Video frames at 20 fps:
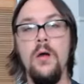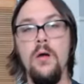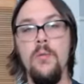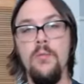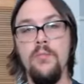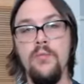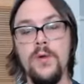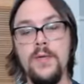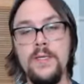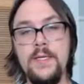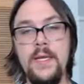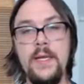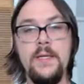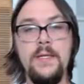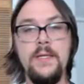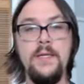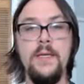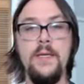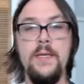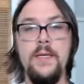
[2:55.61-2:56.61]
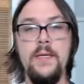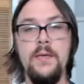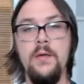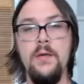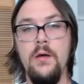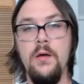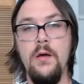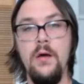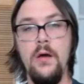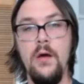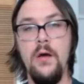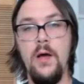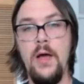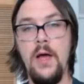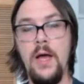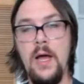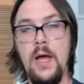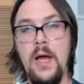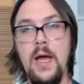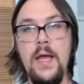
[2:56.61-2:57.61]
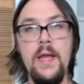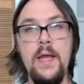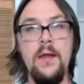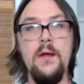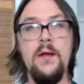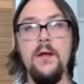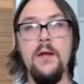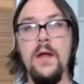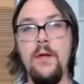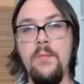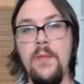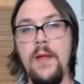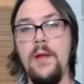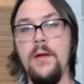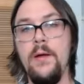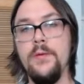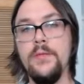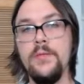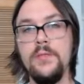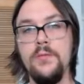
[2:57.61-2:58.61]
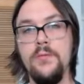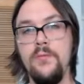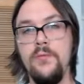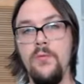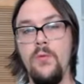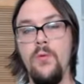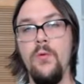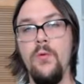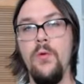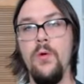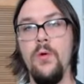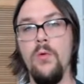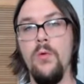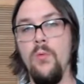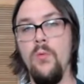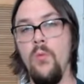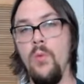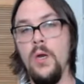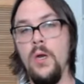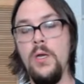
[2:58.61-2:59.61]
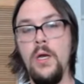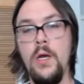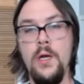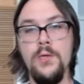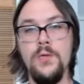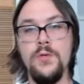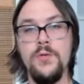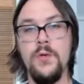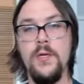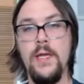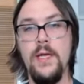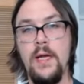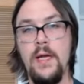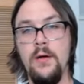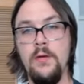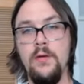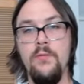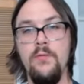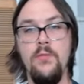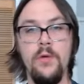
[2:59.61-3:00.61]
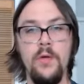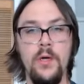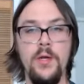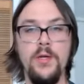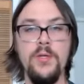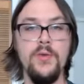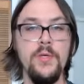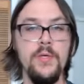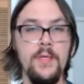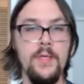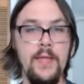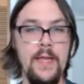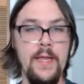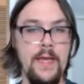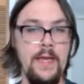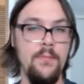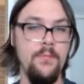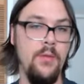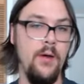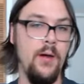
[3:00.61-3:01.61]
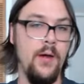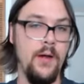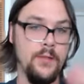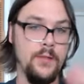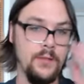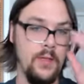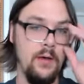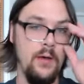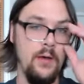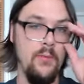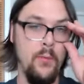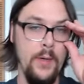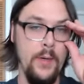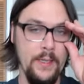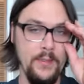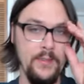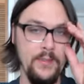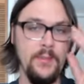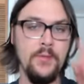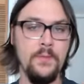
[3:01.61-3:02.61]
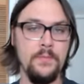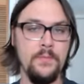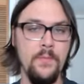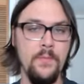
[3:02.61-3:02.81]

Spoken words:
predicted higher amounts for 100 out of 108 weeks.